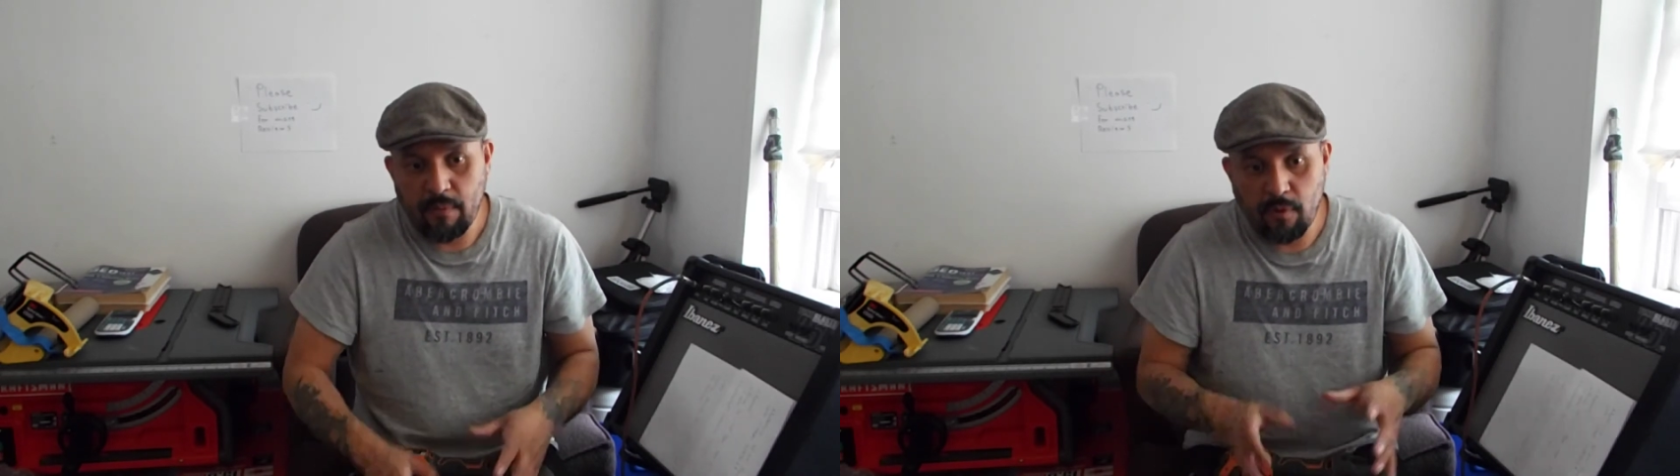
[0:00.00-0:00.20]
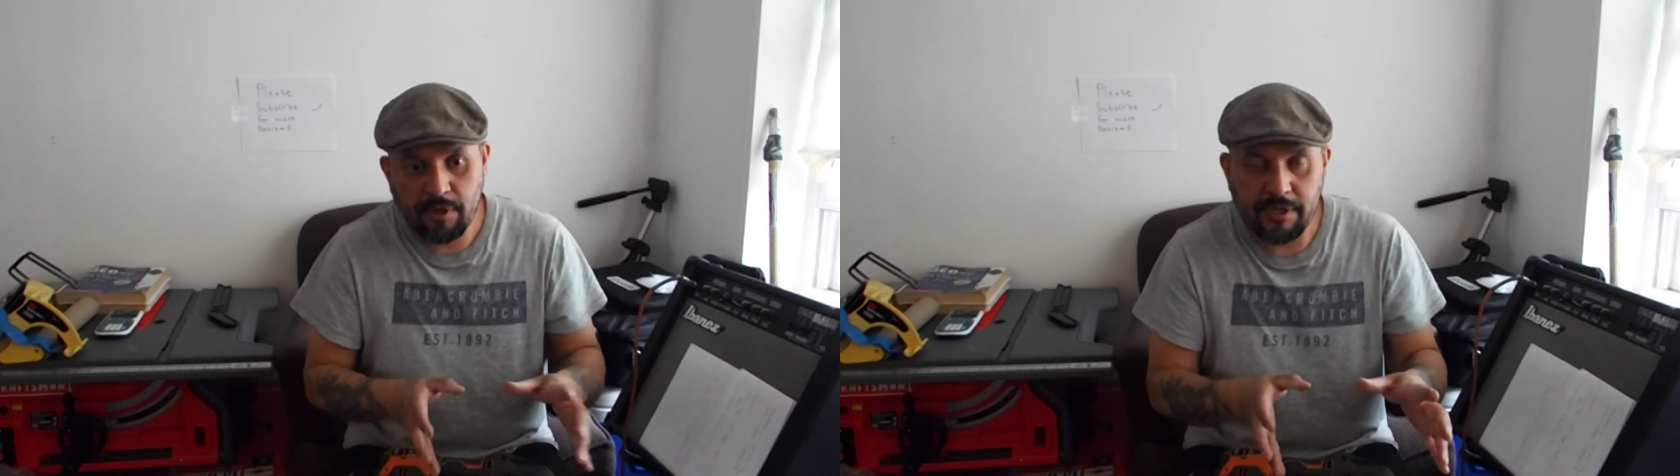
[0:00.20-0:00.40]

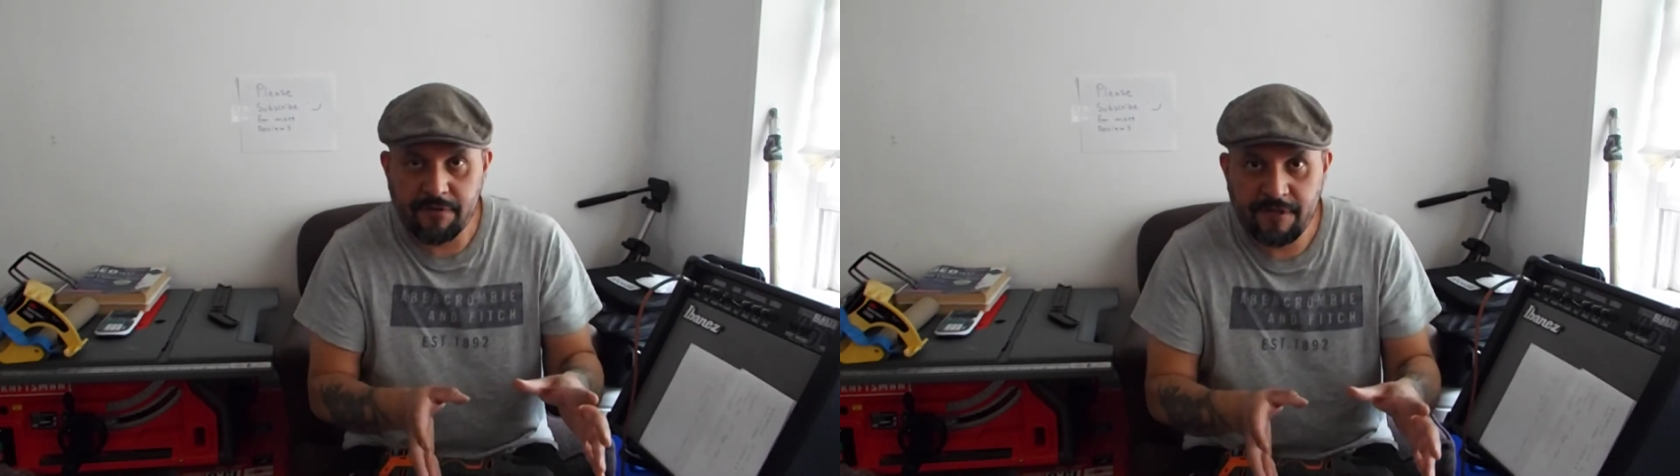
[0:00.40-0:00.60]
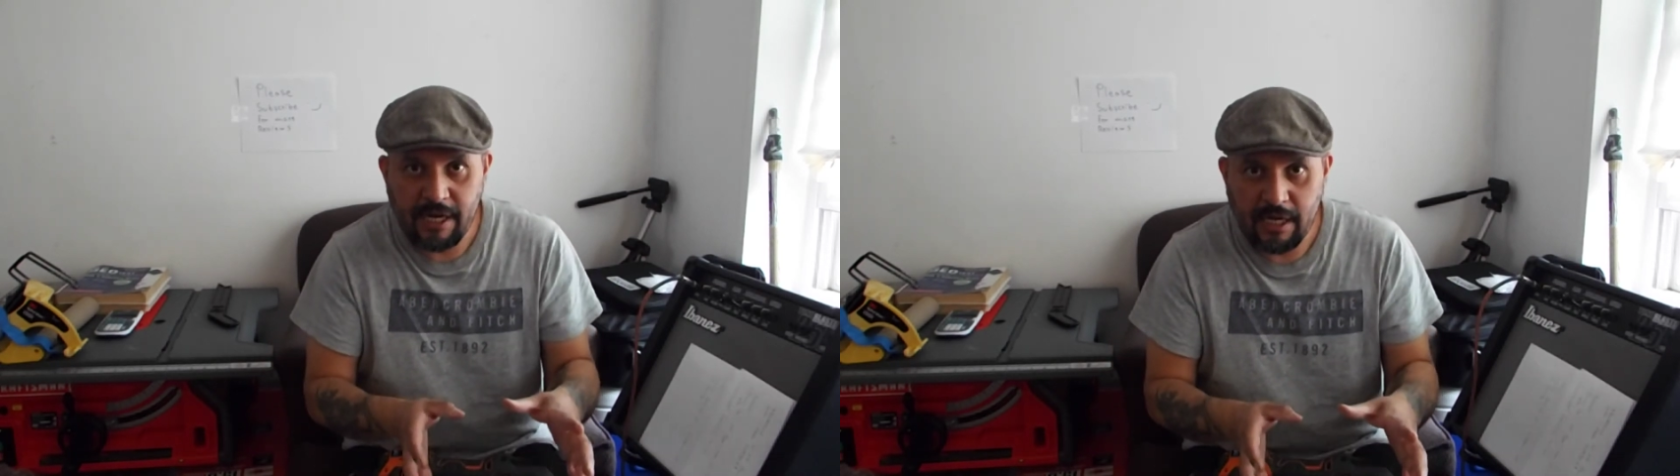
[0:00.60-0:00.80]
working
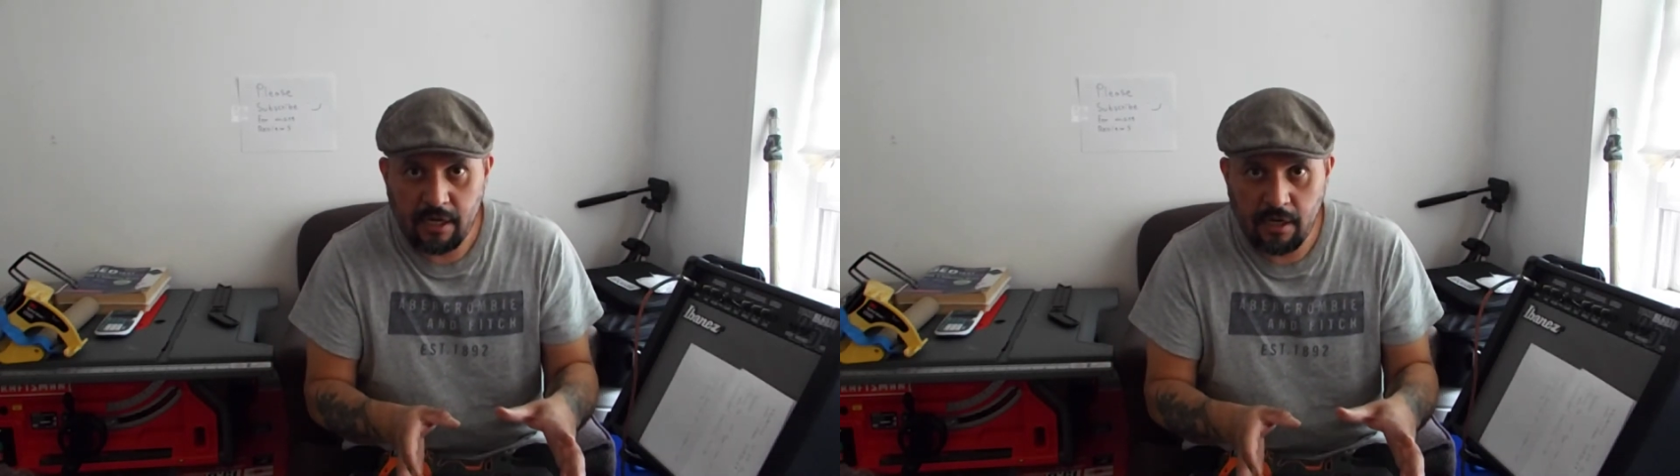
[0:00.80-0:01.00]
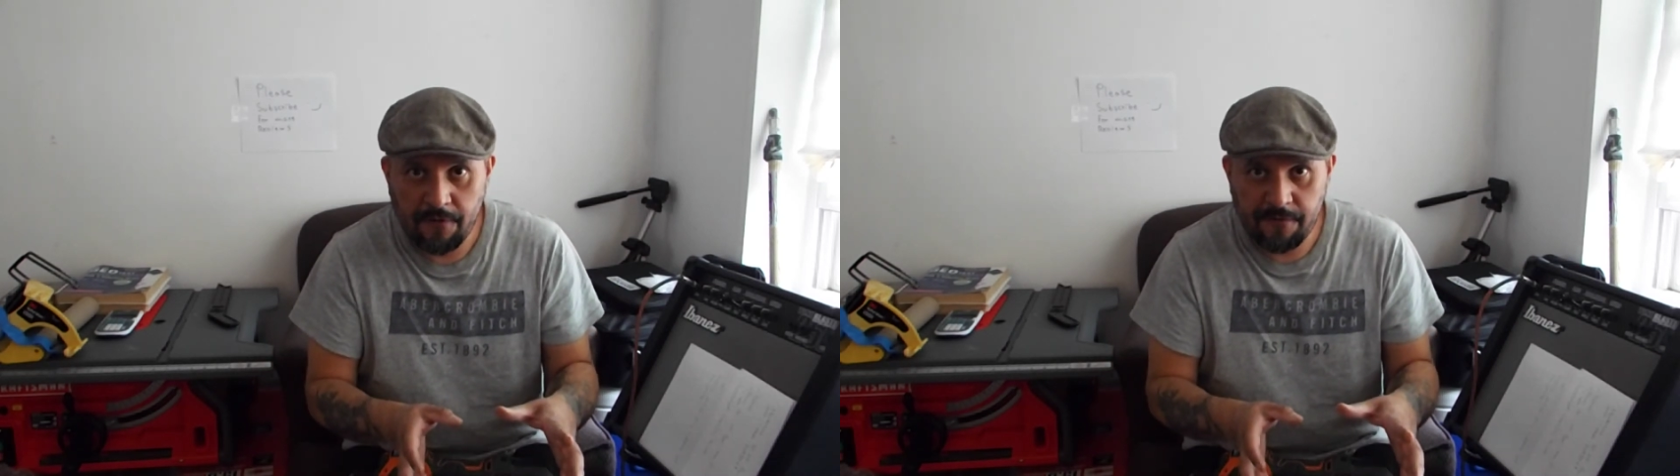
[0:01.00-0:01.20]
inside a
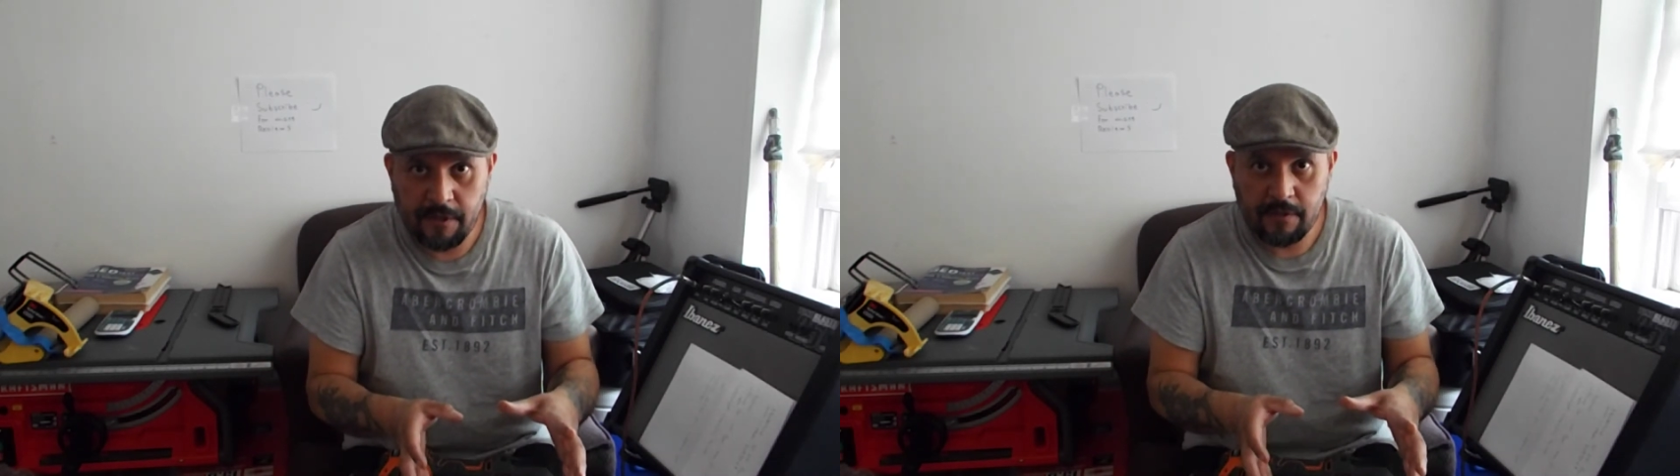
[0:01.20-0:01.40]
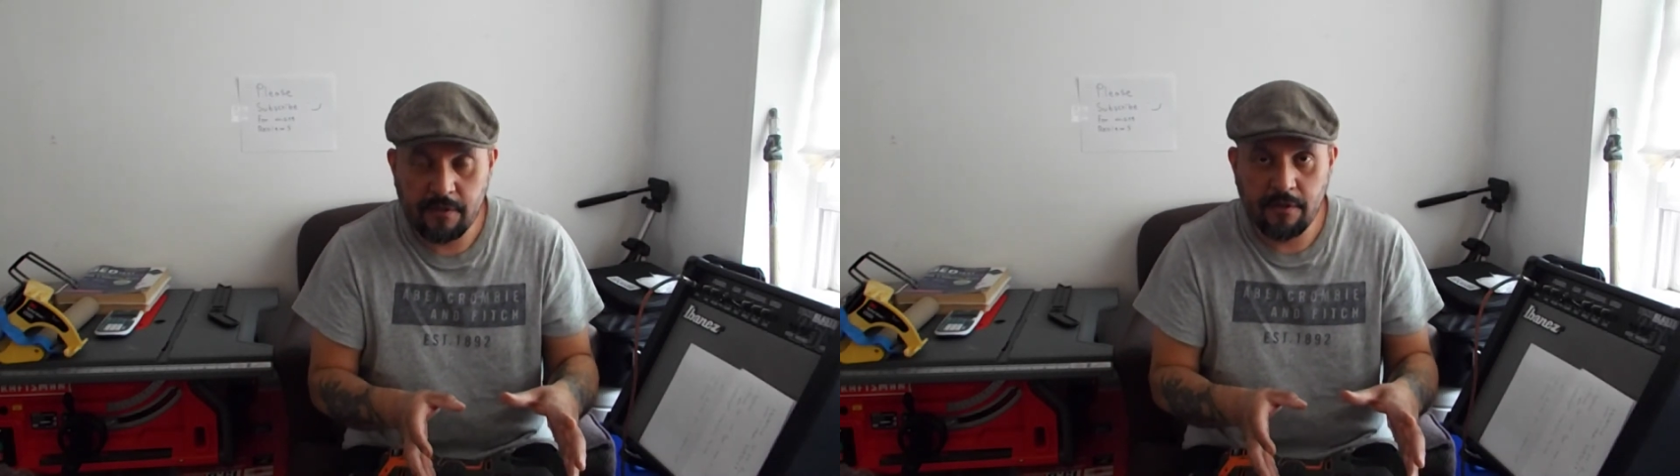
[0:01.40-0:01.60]

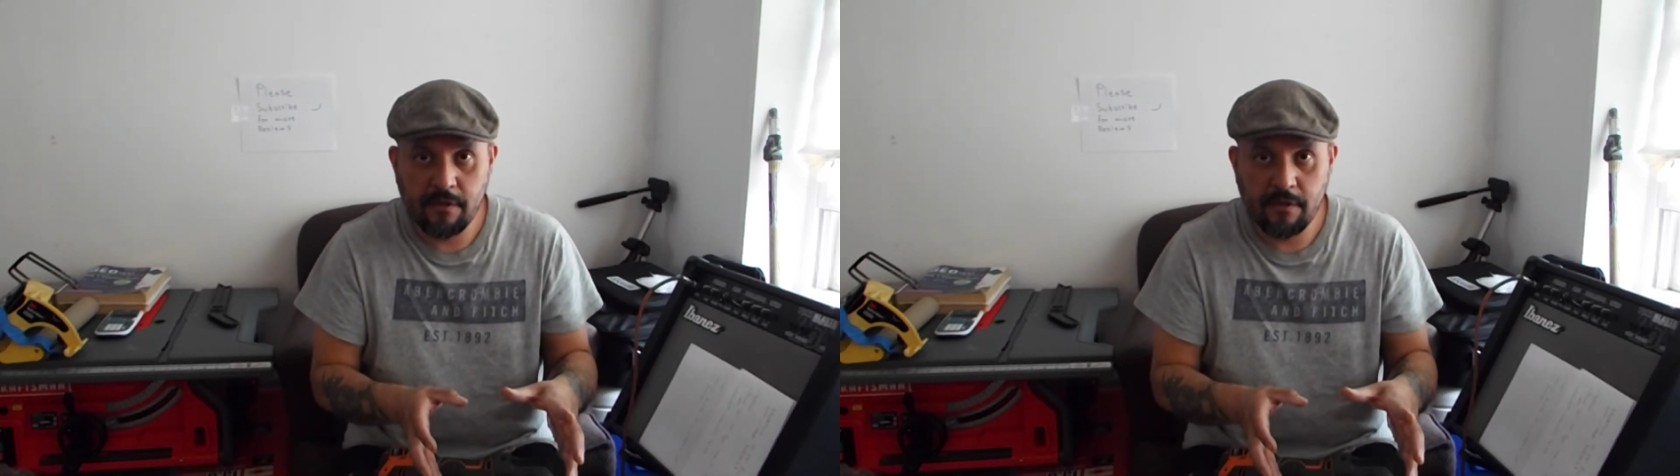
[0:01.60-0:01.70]
closet,